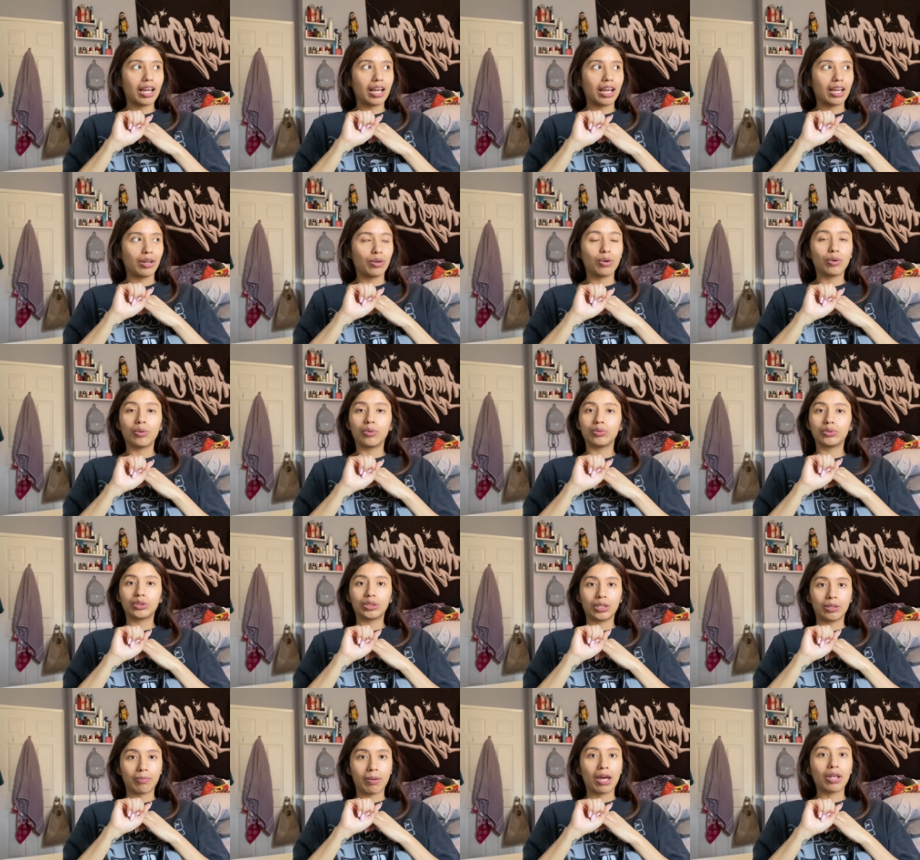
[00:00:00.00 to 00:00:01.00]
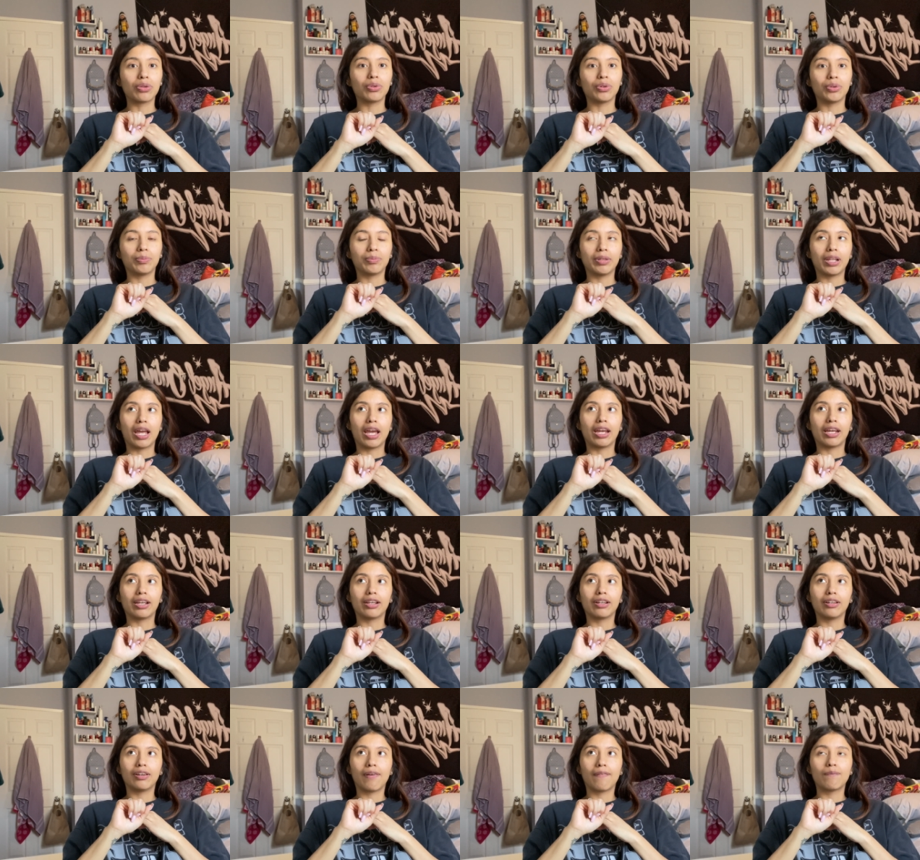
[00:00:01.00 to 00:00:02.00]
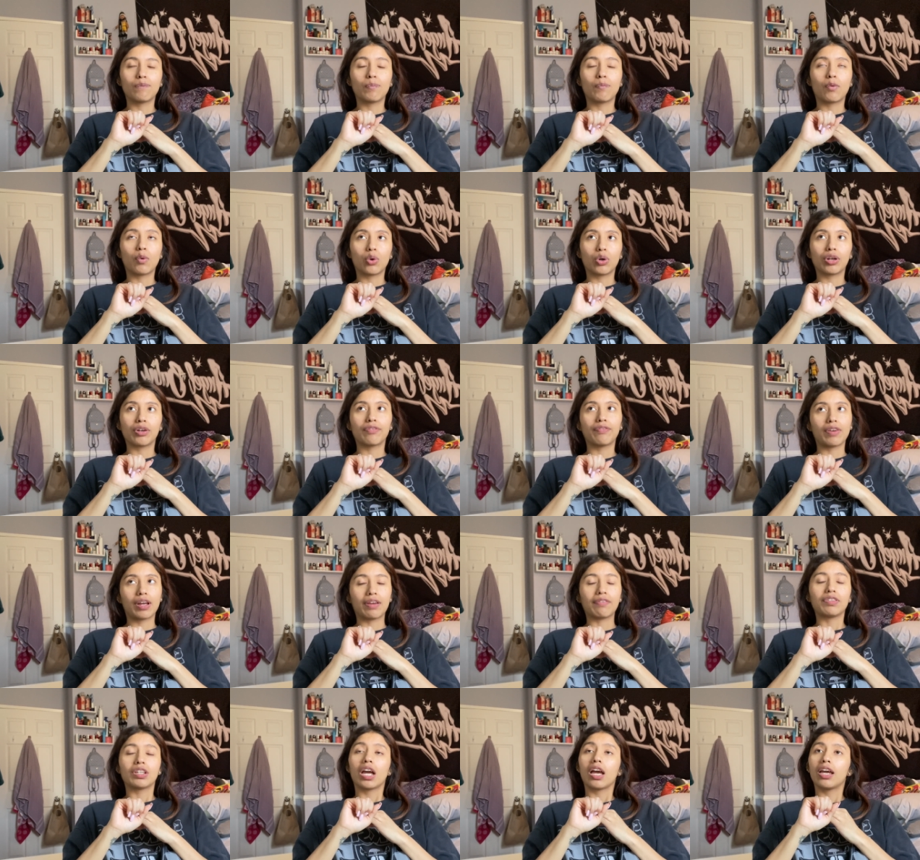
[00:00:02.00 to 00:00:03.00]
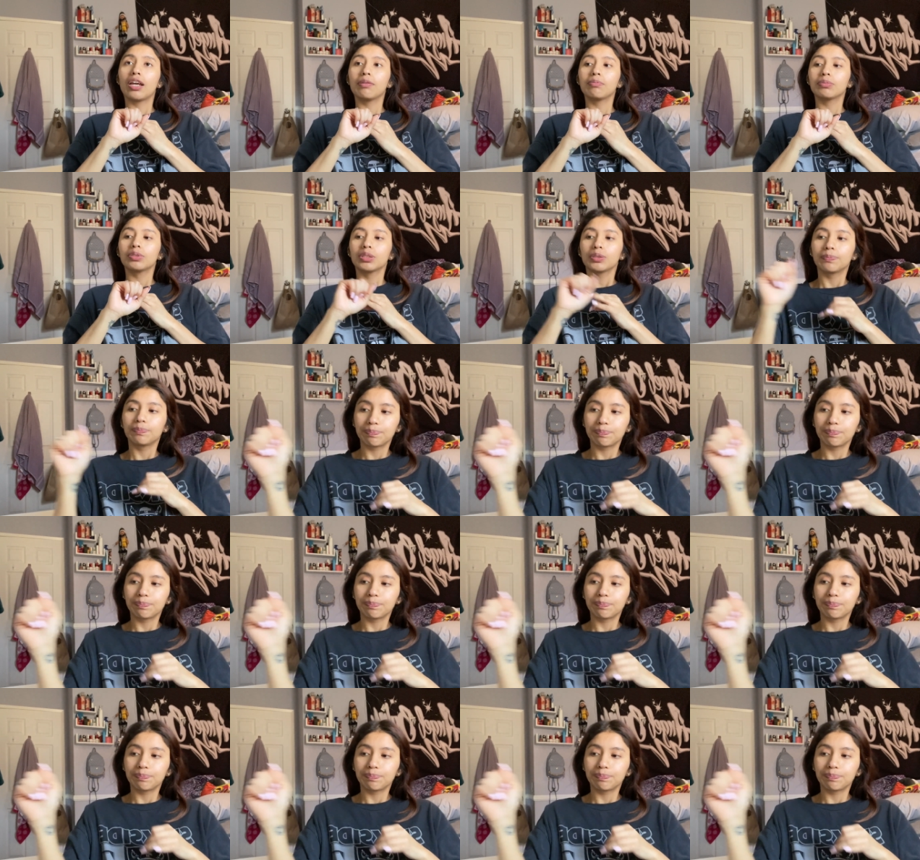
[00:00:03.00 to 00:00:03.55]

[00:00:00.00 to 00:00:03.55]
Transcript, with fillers: I go to the bathroom like four to five times.